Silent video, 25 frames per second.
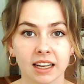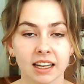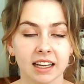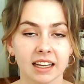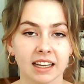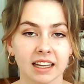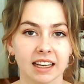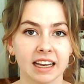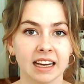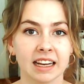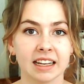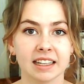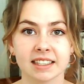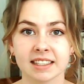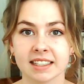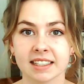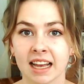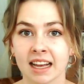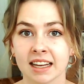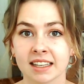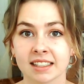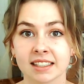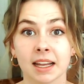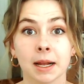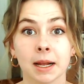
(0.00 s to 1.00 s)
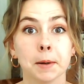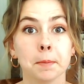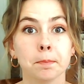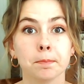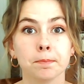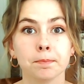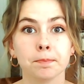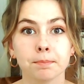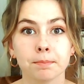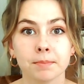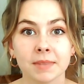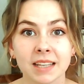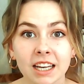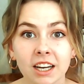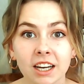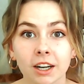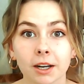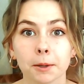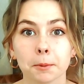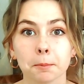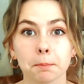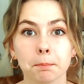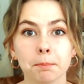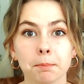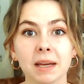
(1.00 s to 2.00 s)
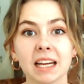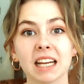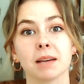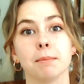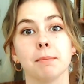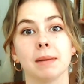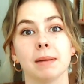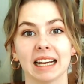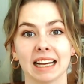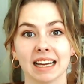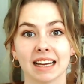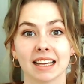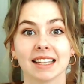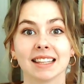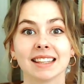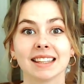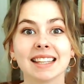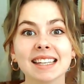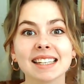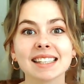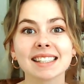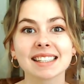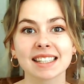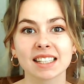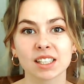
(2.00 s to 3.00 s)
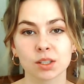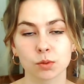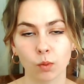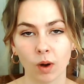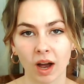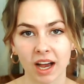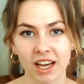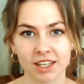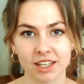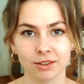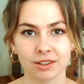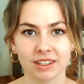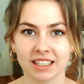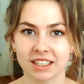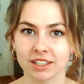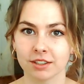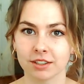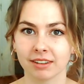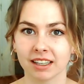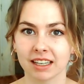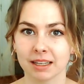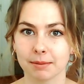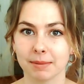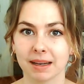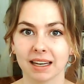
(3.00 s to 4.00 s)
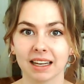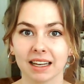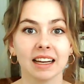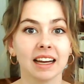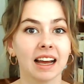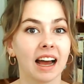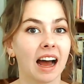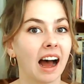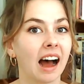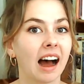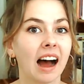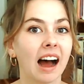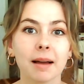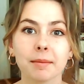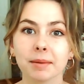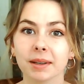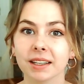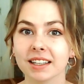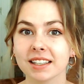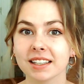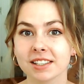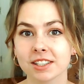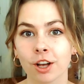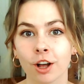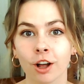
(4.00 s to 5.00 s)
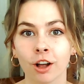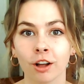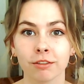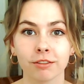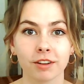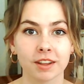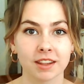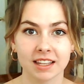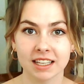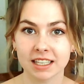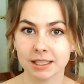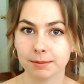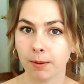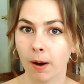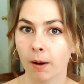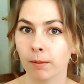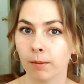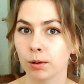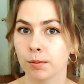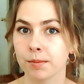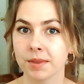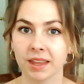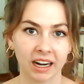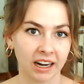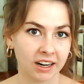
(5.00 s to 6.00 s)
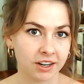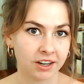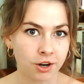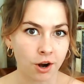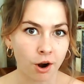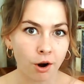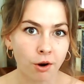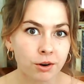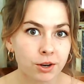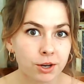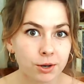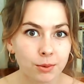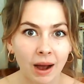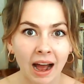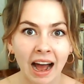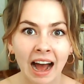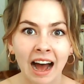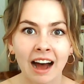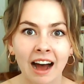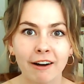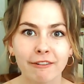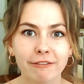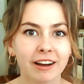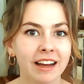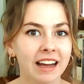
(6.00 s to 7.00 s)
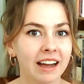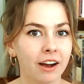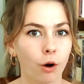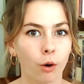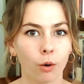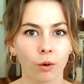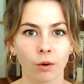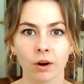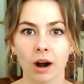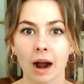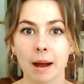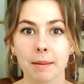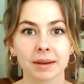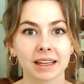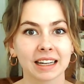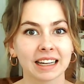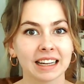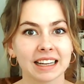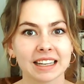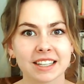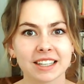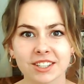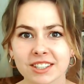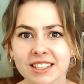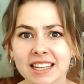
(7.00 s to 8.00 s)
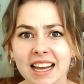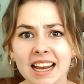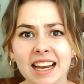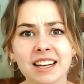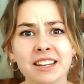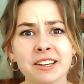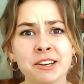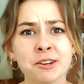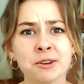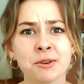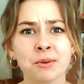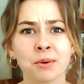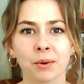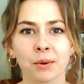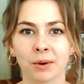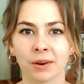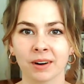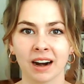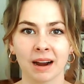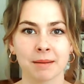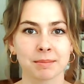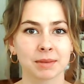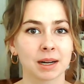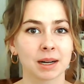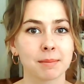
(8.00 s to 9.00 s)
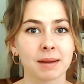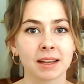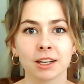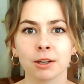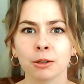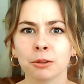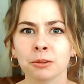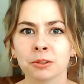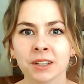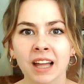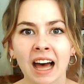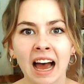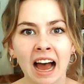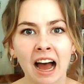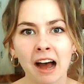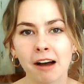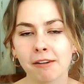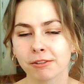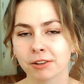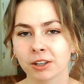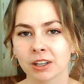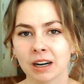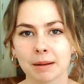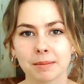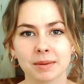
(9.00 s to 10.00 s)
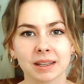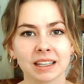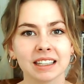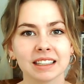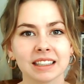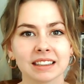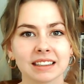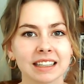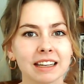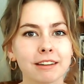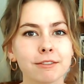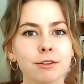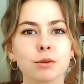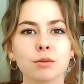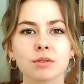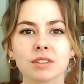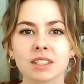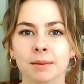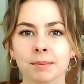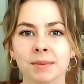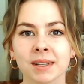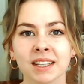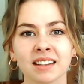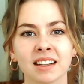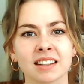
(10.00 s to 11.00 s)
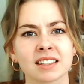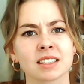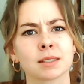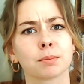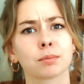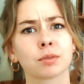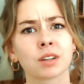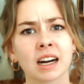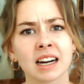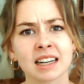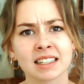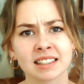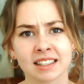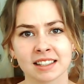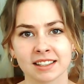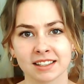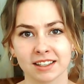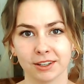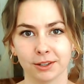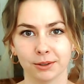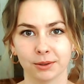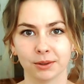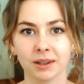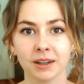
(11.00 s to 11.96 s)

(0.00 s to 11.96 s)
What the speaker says: It says, here, pick me. This is why you need to read me. I'm going to solve this problem that I know you have, or I'm going to entertain you, or I'm going to make you laugh, or I'm going to give you something that surprises you.